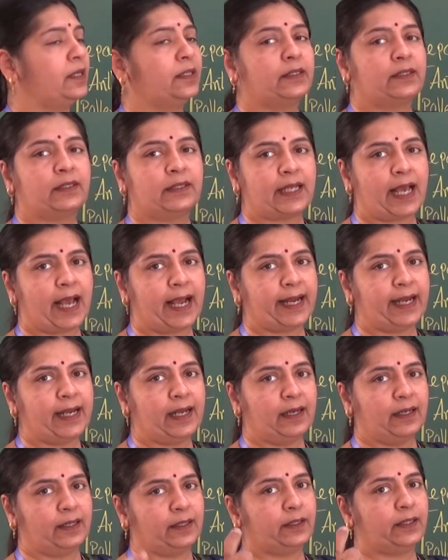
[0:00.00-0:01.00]

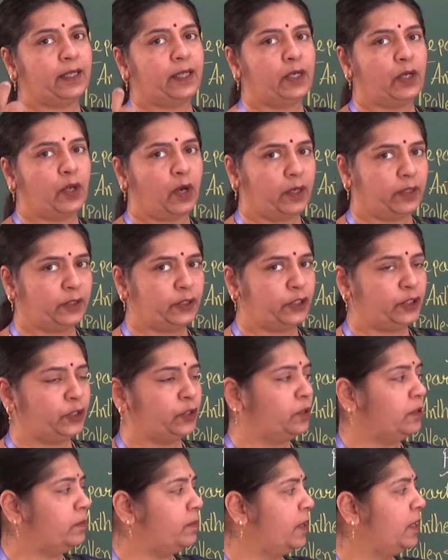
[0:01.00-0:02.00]
style, the long
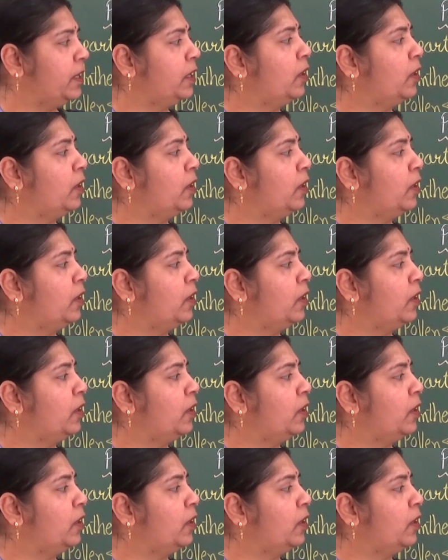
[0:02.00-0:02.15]
tube,